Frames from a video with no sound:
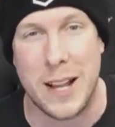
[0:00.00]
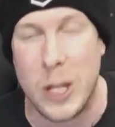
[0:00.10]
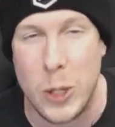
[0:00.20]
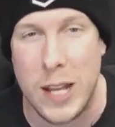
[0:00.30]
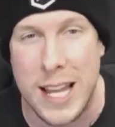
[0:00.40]

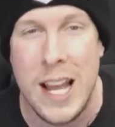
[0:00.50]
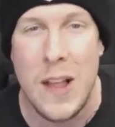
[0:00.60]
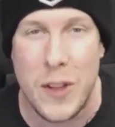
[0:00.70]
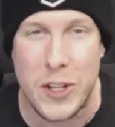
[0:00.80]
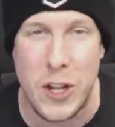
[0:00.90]
including
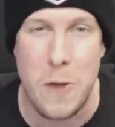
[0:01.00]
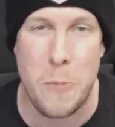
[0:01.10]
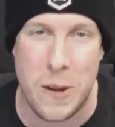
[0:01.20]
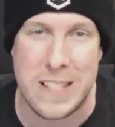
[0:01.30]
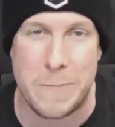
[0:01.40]
the 2
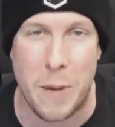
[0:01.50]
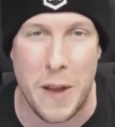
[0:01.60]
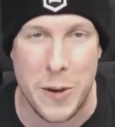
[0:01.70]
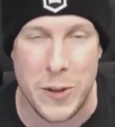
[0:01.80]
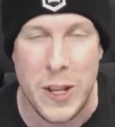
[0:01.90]
Prince
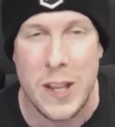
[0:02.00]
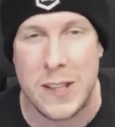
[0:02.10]
brothers,